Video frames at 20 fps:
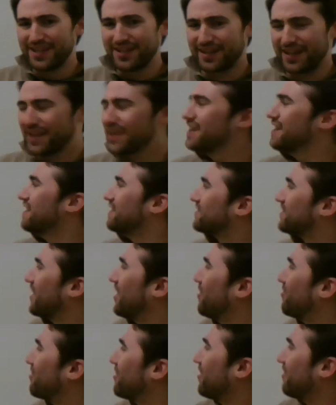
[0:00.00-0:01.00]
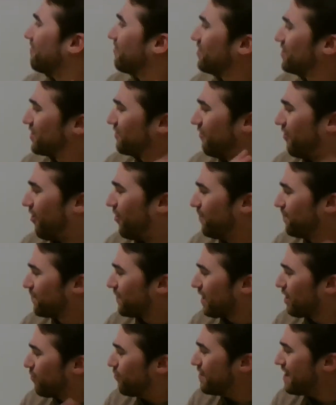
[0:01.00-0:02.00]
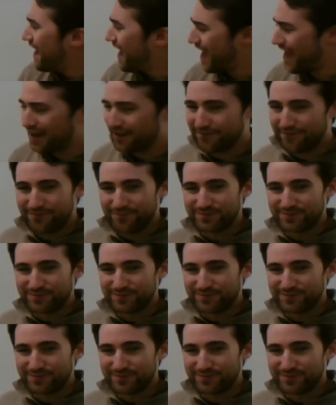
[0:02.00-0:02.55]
Okay, so first of all, we have